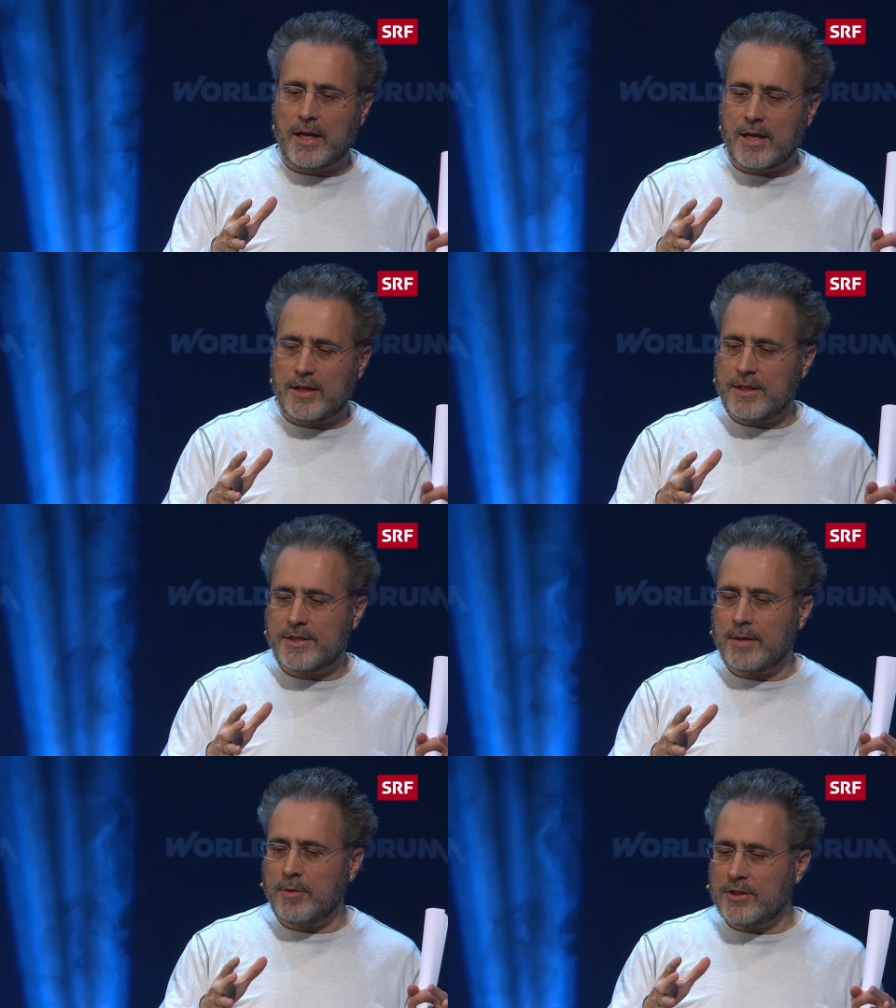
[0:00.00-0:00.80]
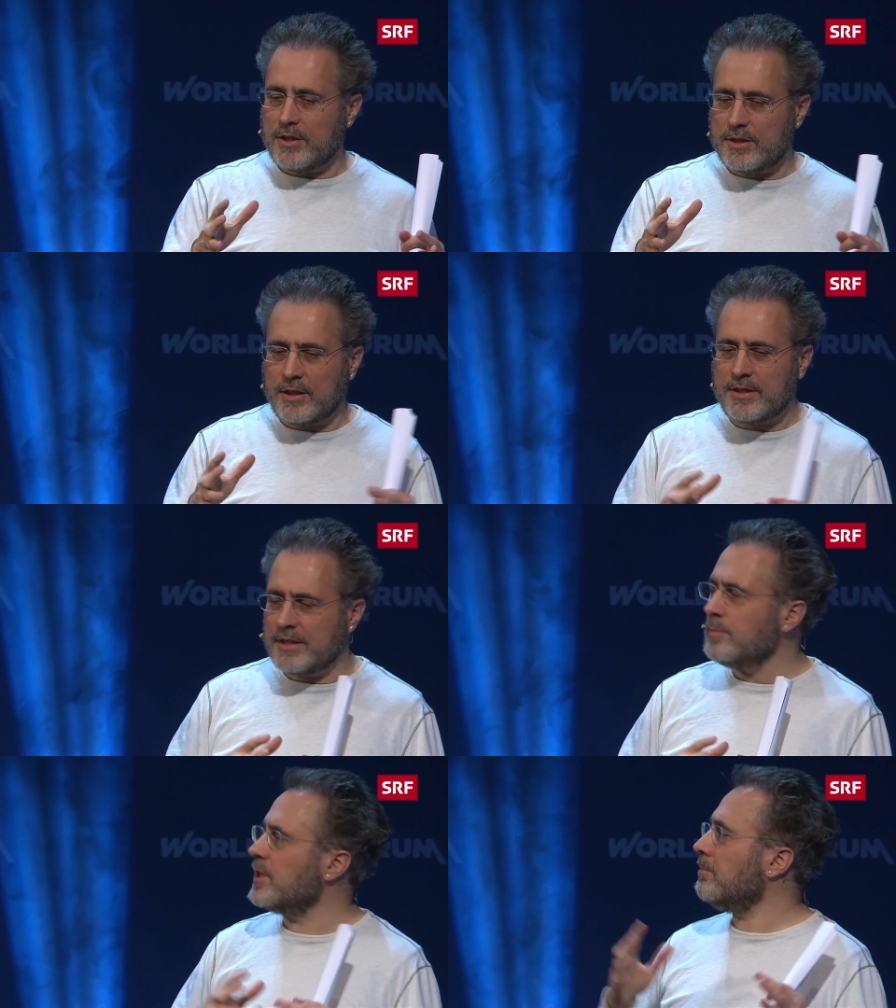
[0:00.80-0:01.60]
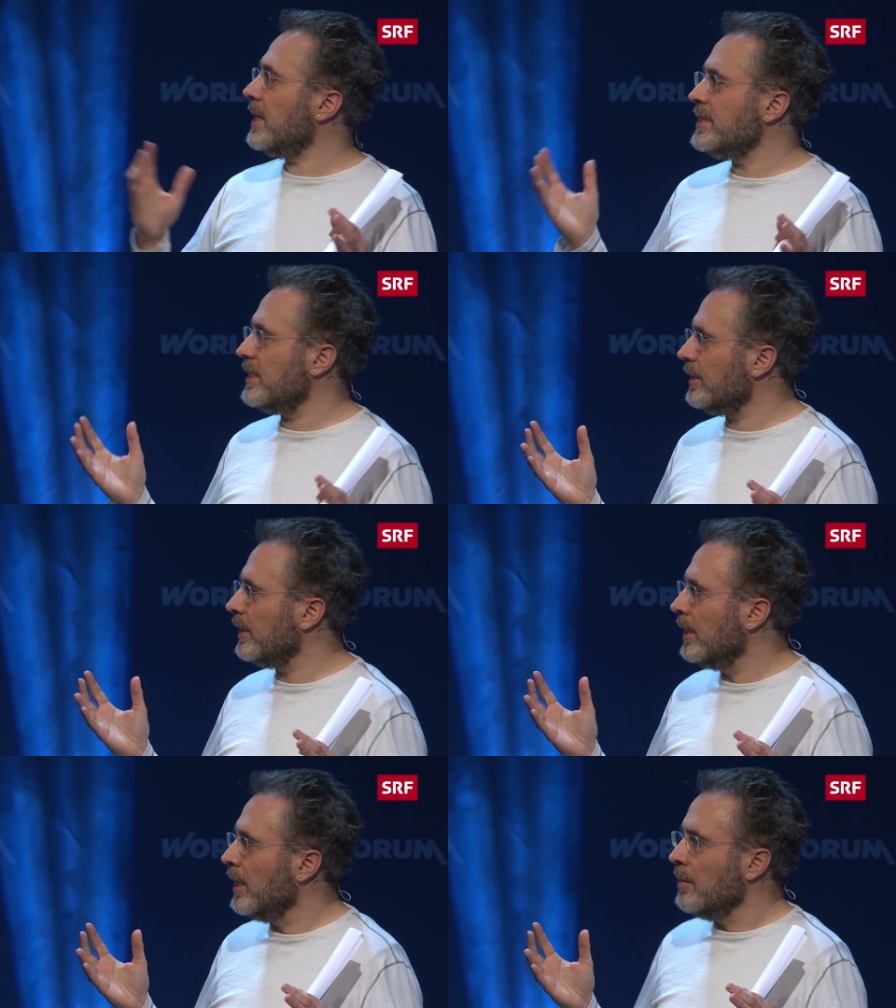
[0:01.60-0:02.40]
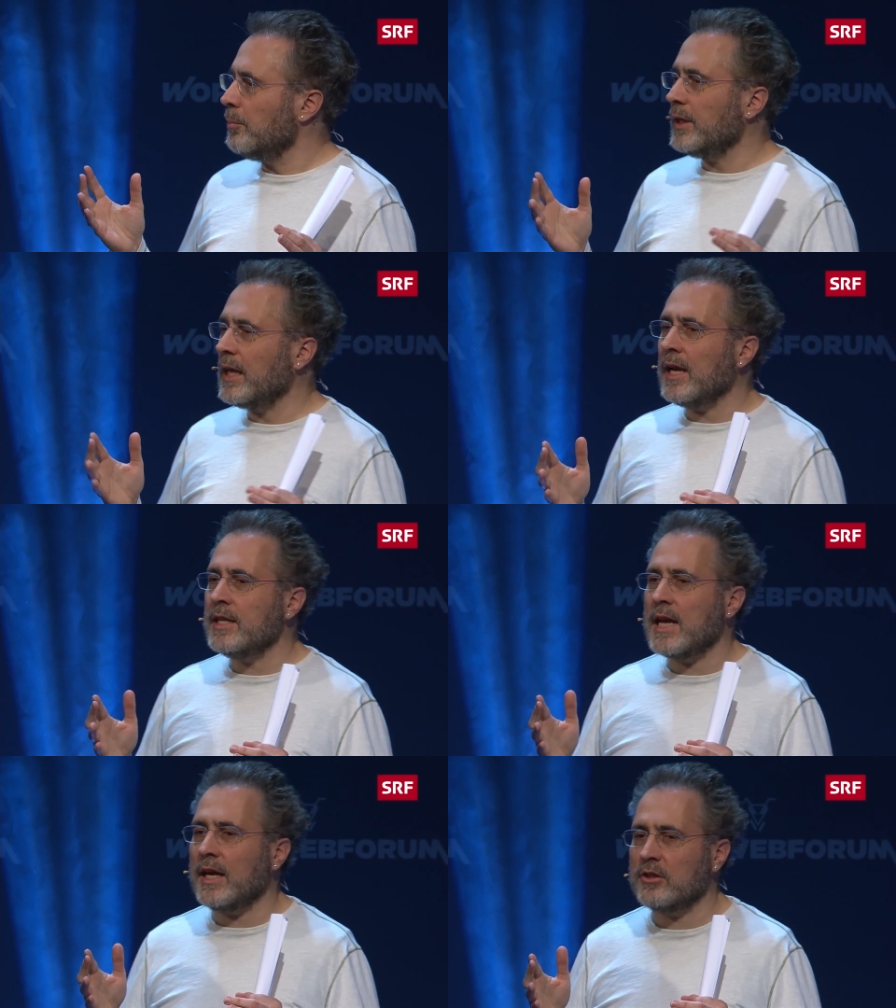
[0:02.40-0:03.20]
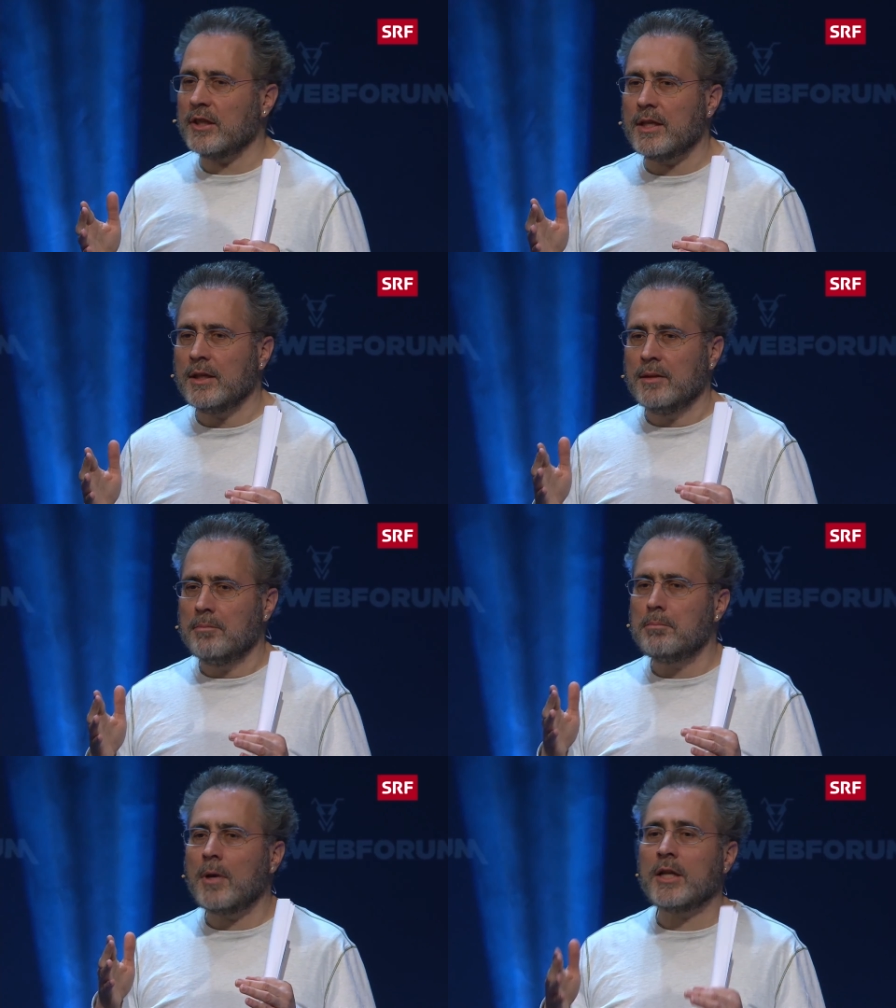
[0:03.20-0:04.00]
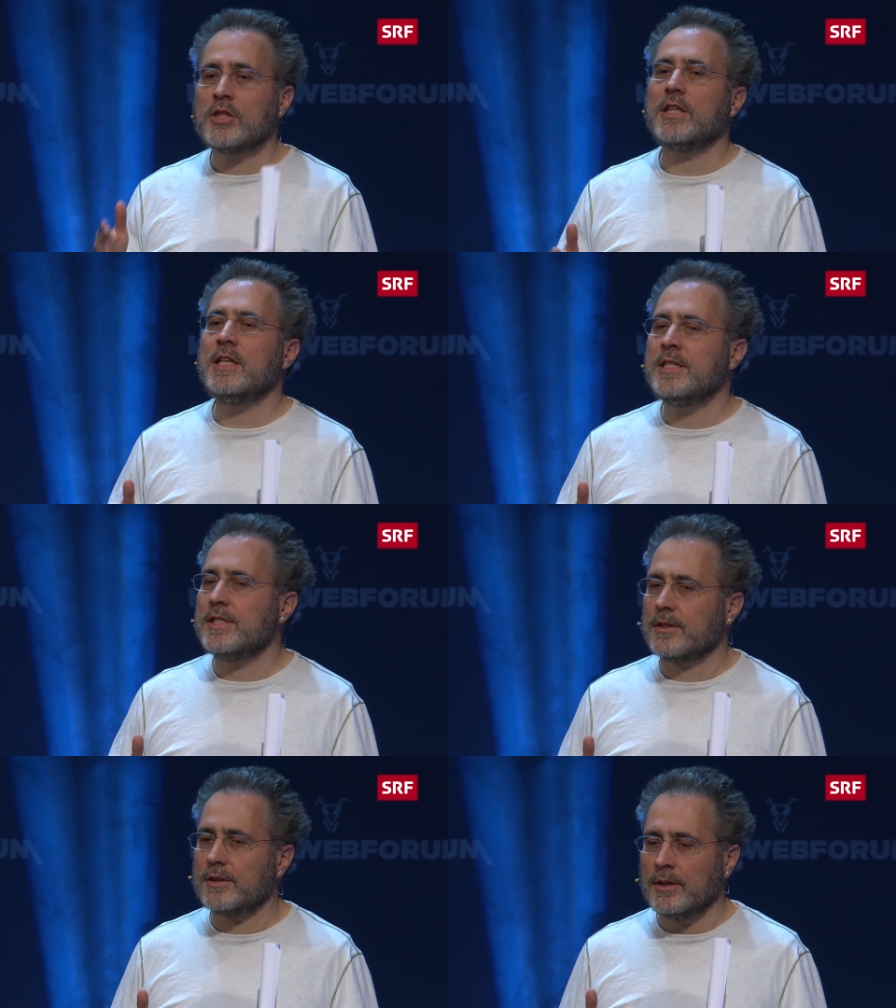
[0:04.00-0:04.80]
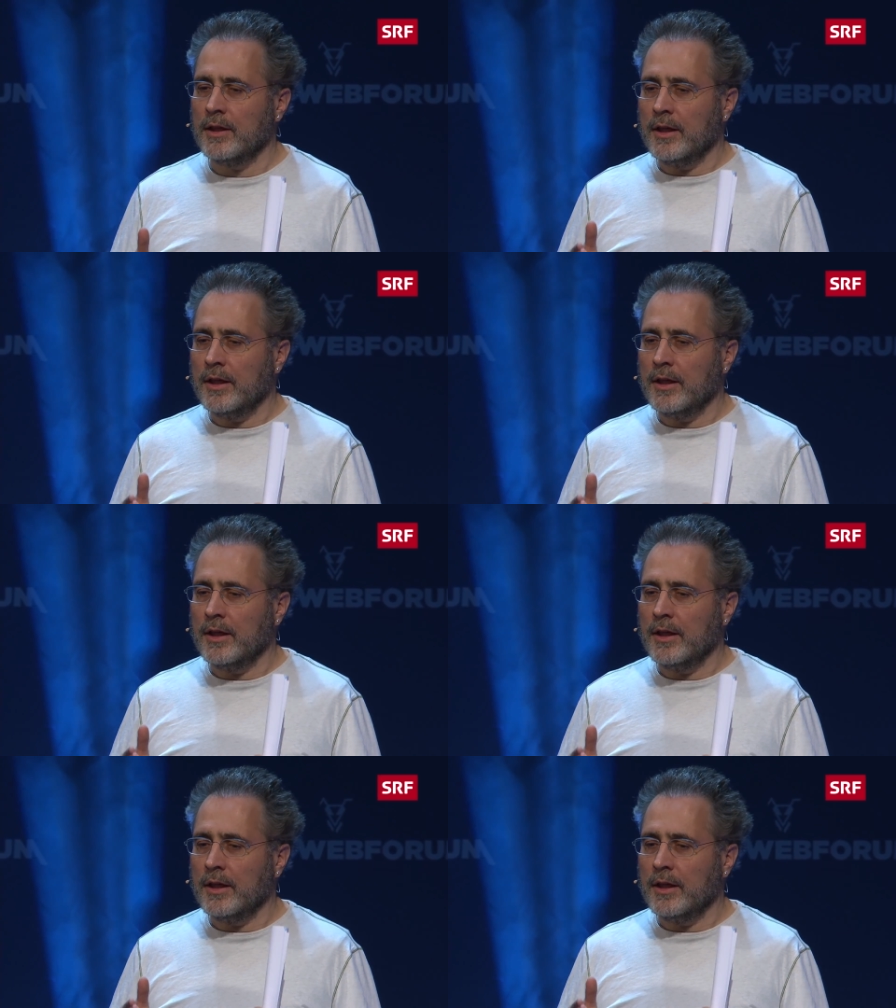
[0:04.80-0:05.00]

uh, these images. That seems amazing. But that is actually much easier